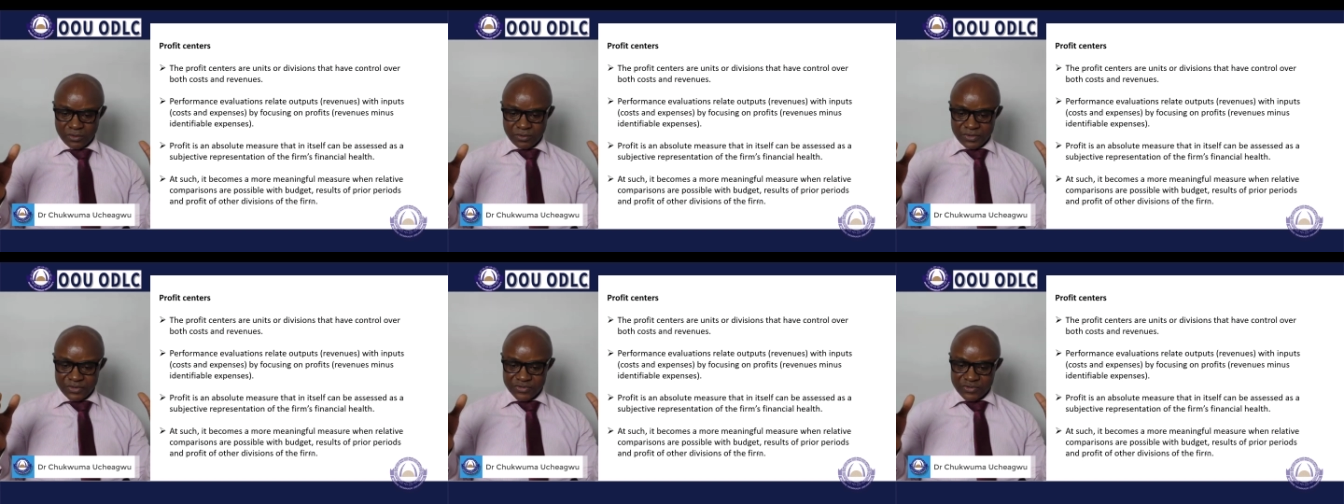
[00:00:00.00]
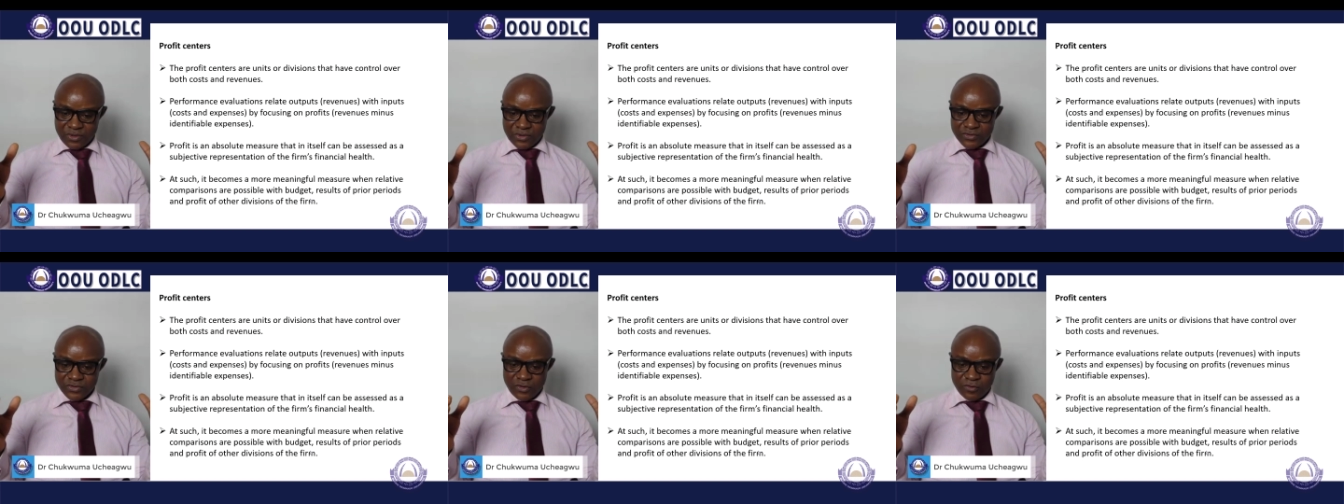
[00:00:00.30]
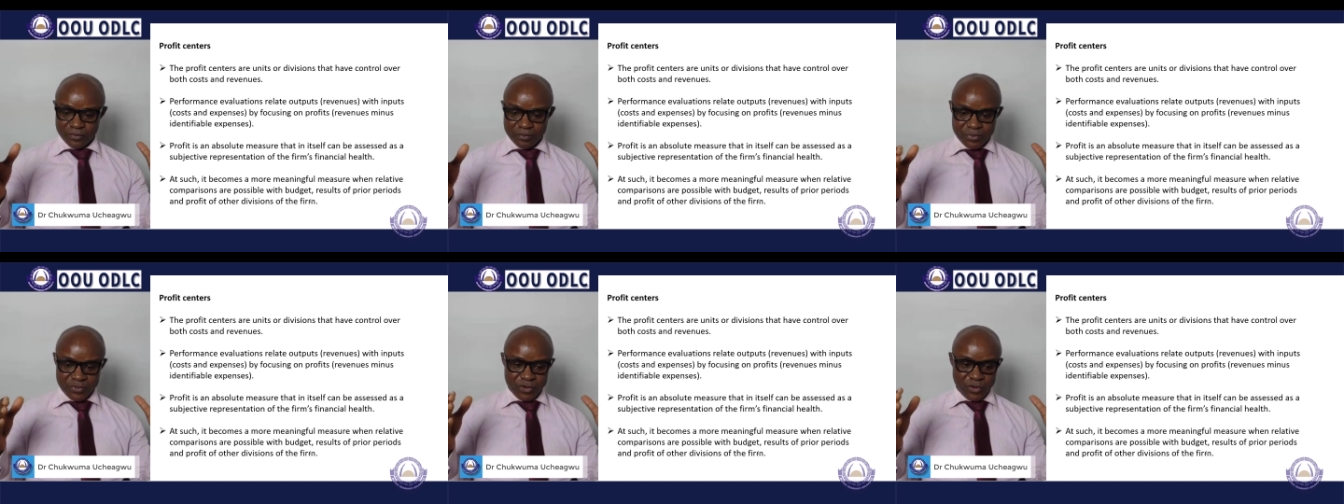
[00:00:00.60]
results
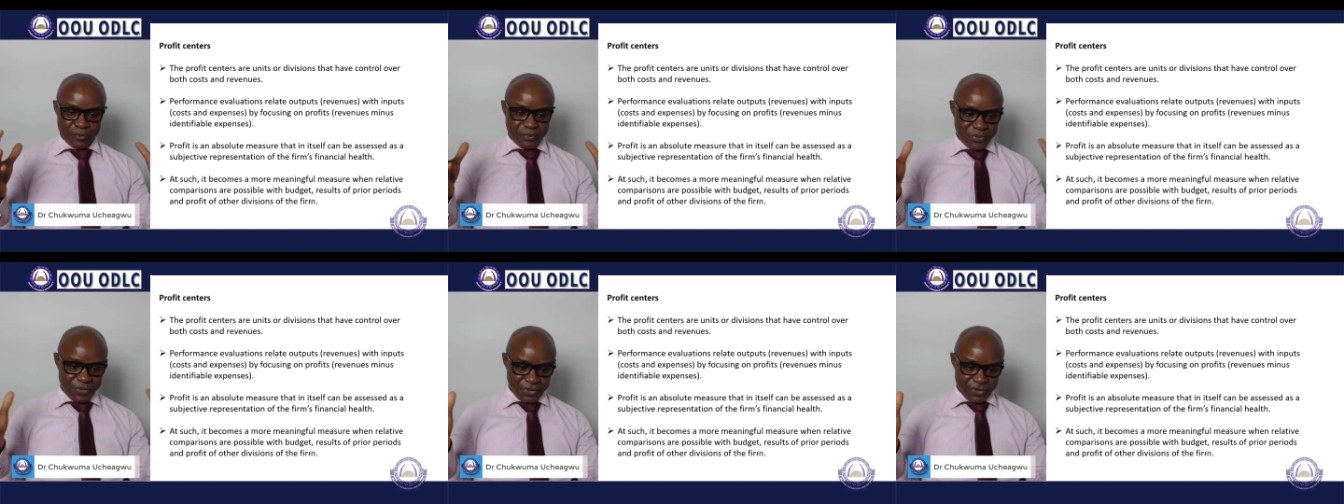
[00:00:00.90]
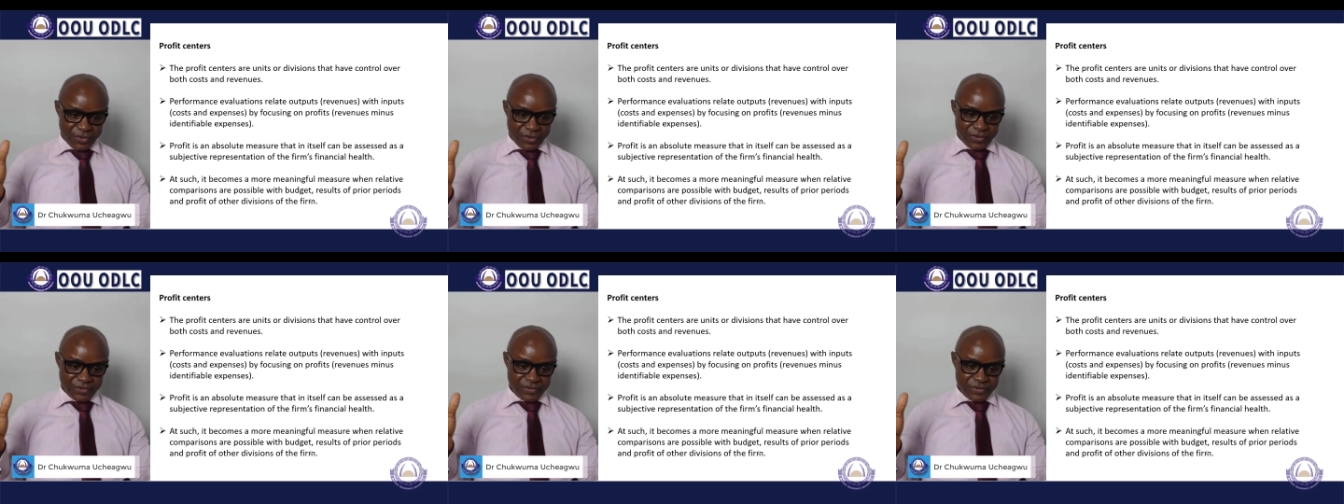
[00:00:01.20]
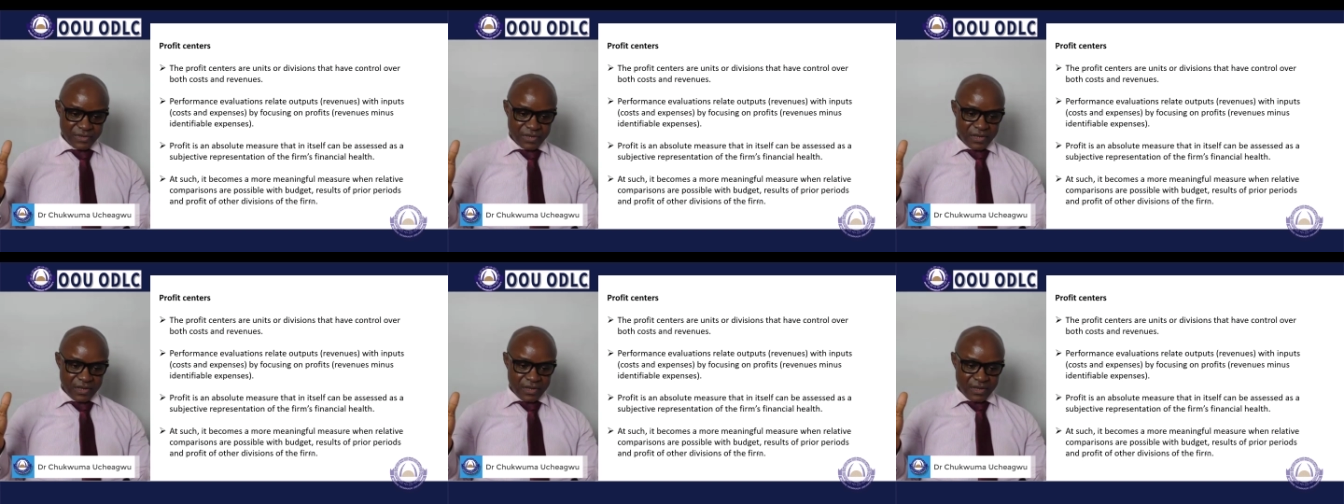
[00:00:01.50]
of prior
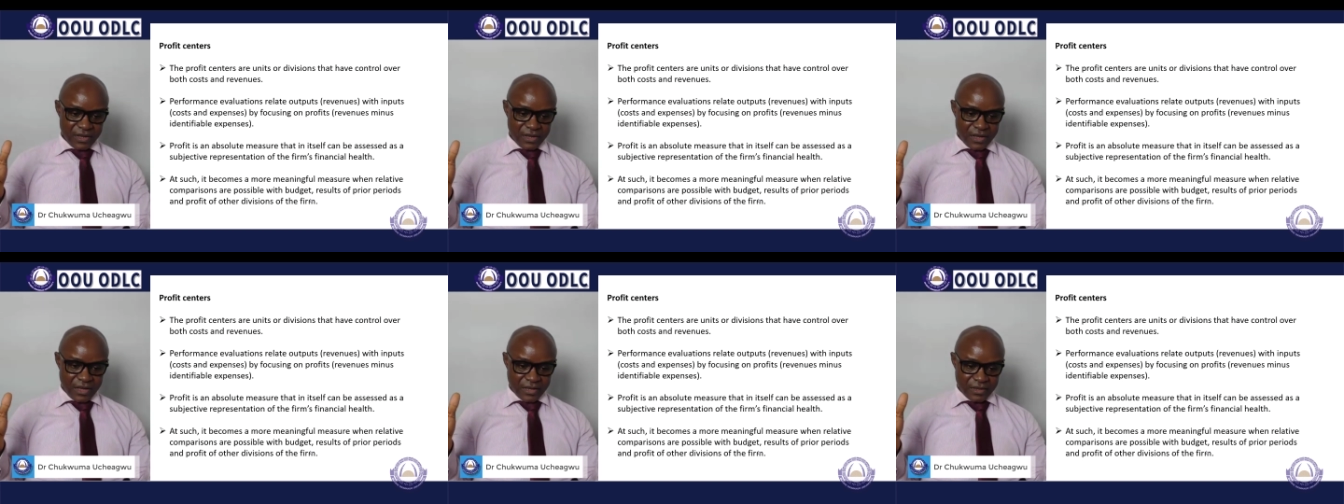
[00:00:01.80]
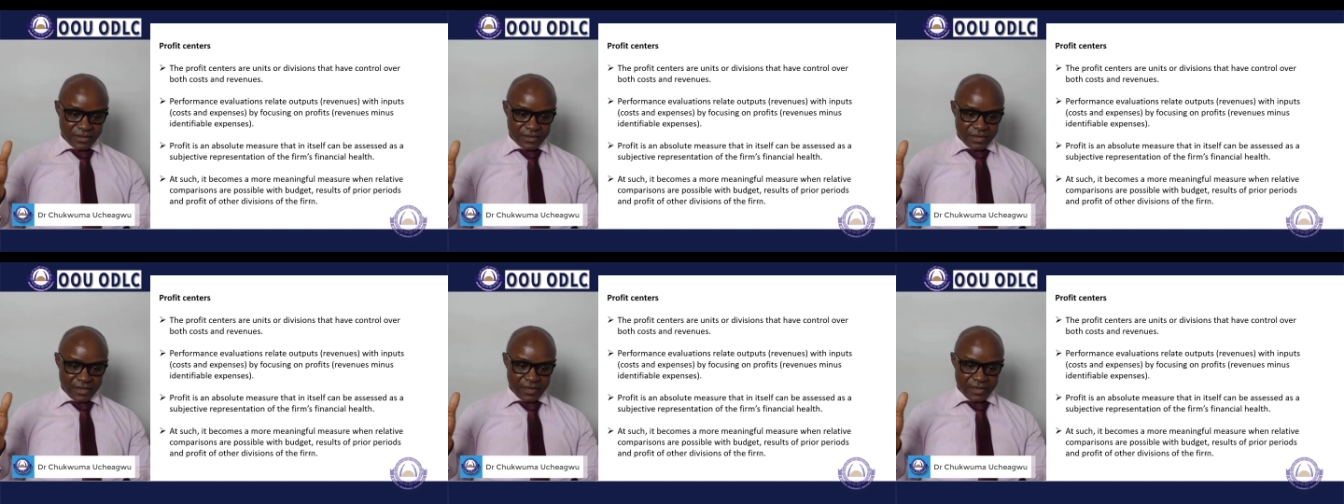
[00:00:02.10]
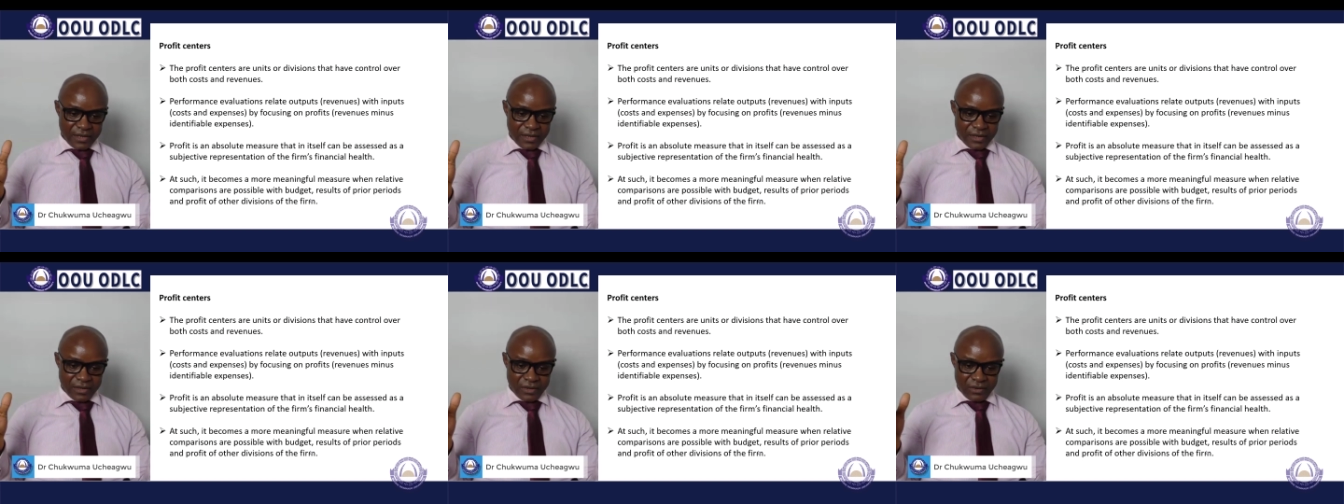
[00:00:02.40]
periods and
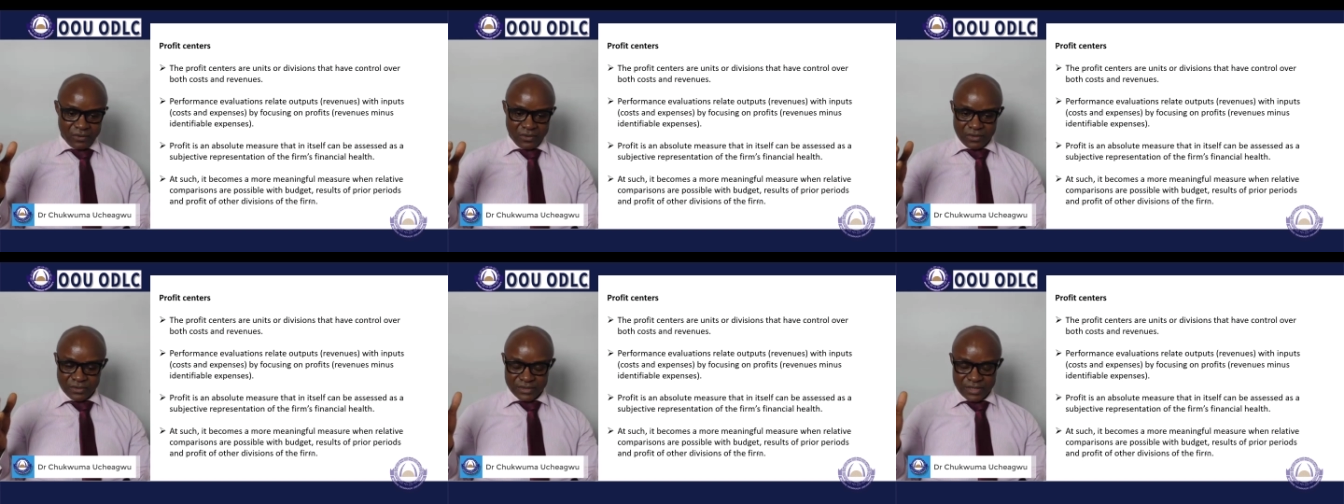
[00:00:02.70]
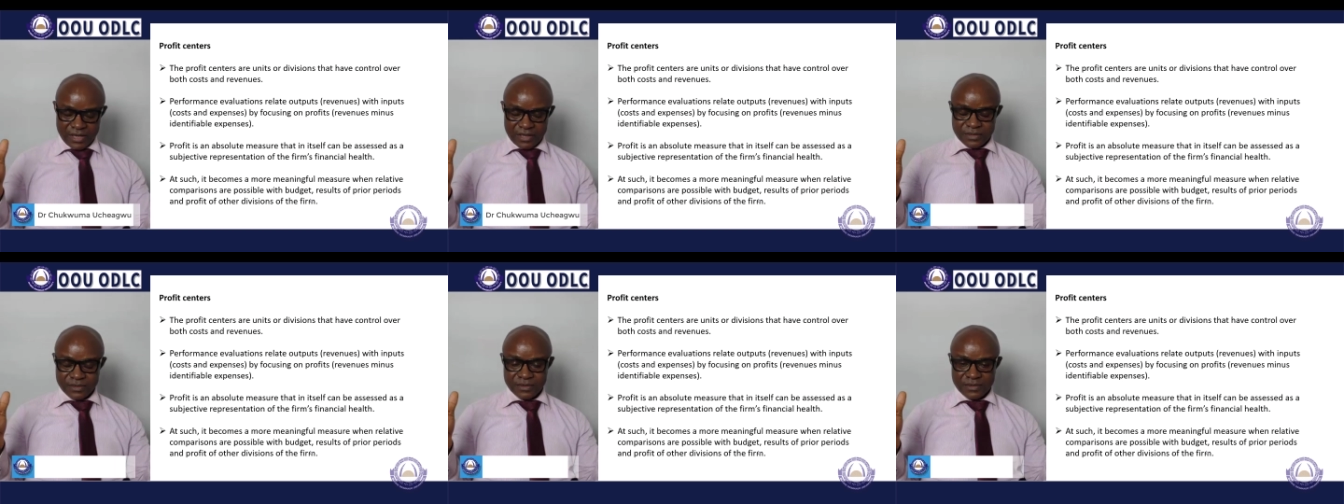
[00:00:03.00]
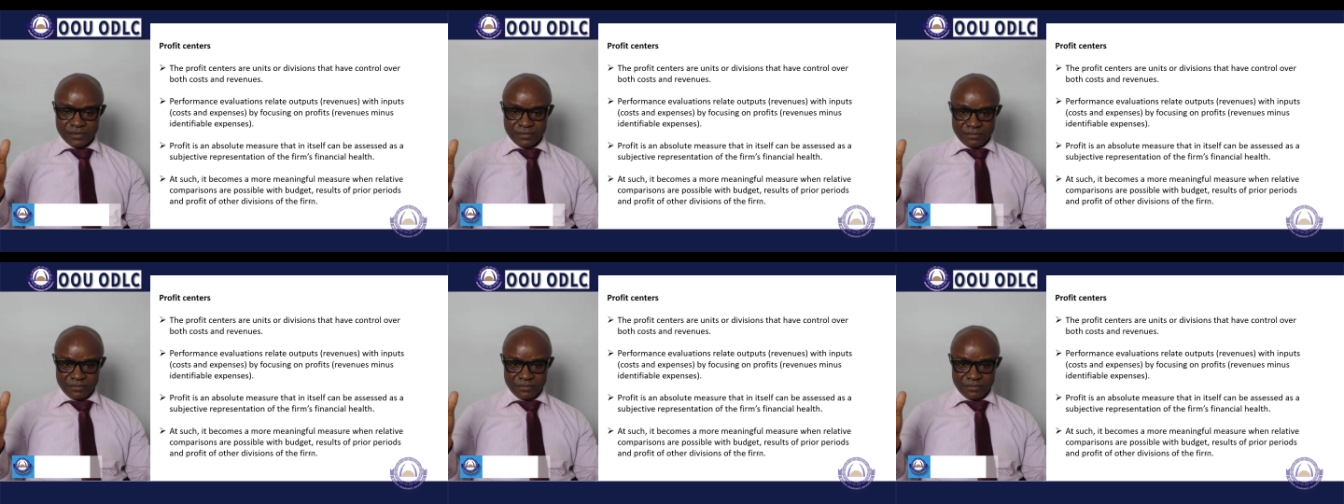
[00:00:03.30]
all that,